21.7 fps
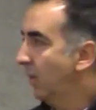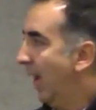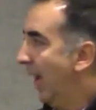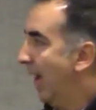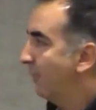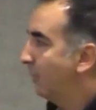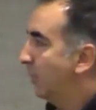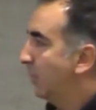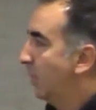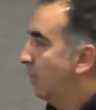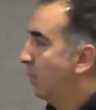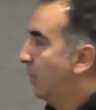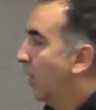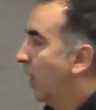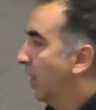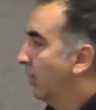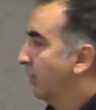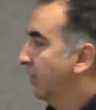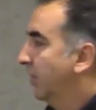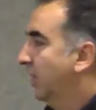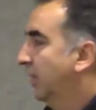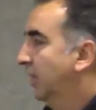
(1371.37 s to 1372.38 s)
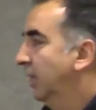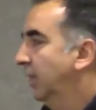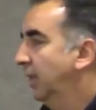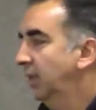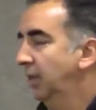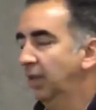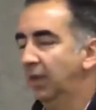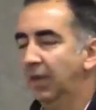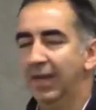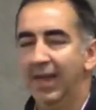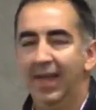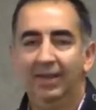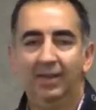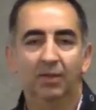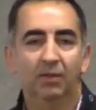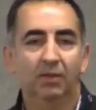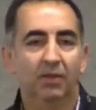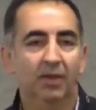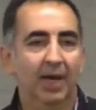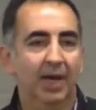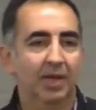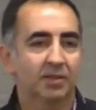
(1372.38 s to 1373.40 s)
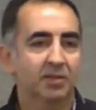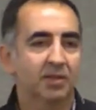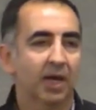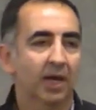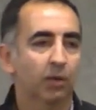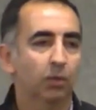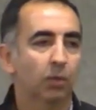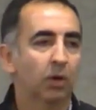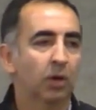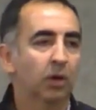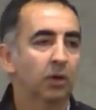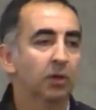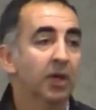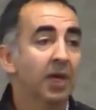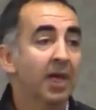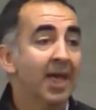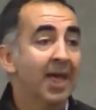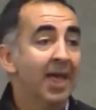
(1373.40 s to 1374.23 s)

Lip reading: have to be part of connecting to the outside world.